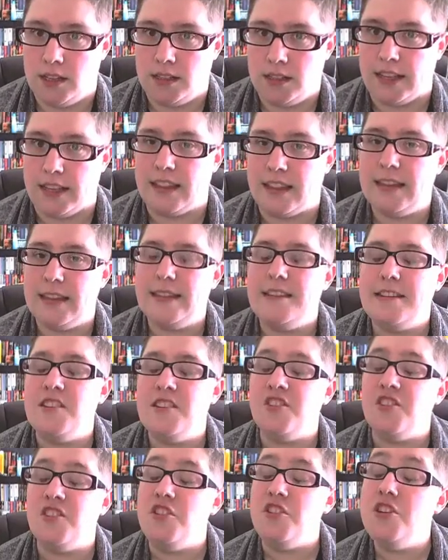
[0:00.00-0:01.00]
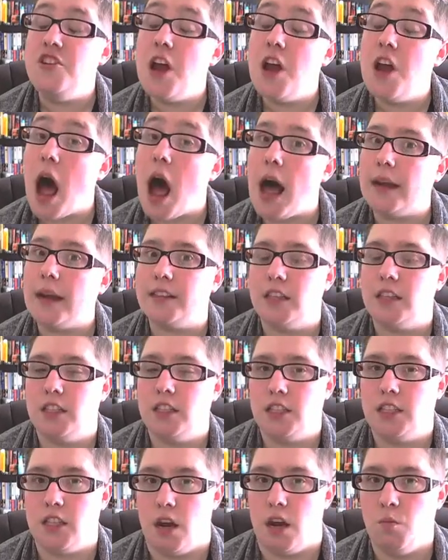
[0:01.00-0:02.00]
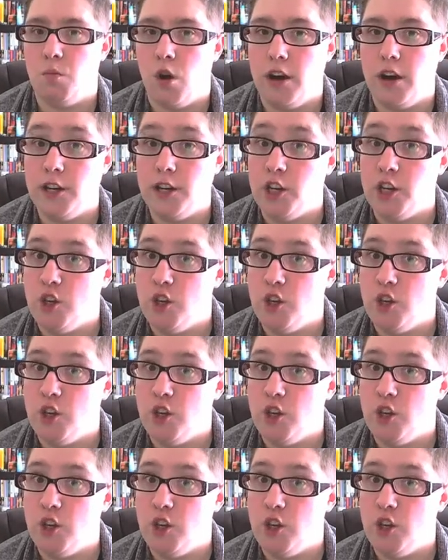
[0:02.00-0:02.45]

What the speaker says: Like, this is not someone